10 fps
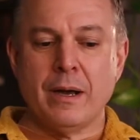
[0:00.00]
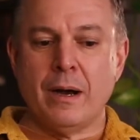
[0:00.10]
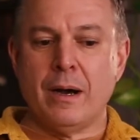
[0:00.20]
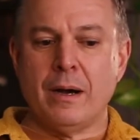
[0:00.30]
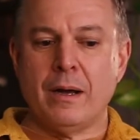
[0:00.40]

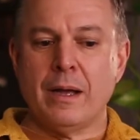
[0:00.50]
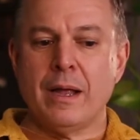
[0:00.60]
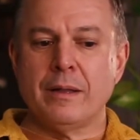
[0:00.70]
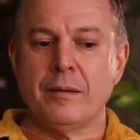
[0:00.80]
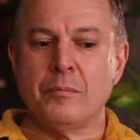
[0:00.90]

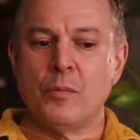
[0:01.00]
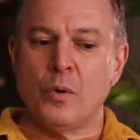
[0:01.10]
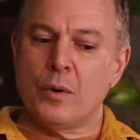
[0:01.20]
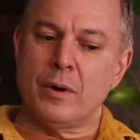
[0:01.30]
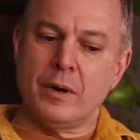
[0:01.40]
And the
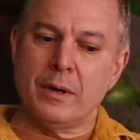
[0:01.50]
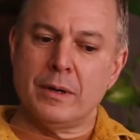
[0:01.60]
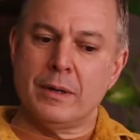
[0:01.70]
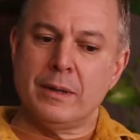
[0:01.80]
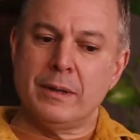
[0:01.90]

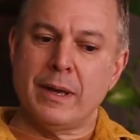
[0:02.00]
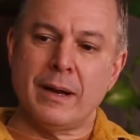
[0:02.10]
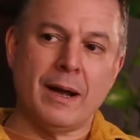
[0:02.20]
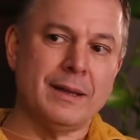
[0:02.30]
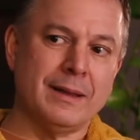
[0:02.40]
more
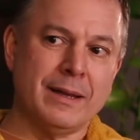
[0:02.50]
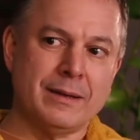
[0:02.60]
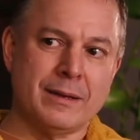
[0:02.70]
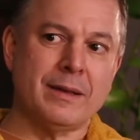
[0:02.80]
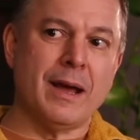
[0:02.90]
that I link
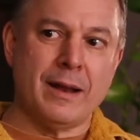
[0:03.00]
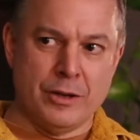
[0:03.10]
to that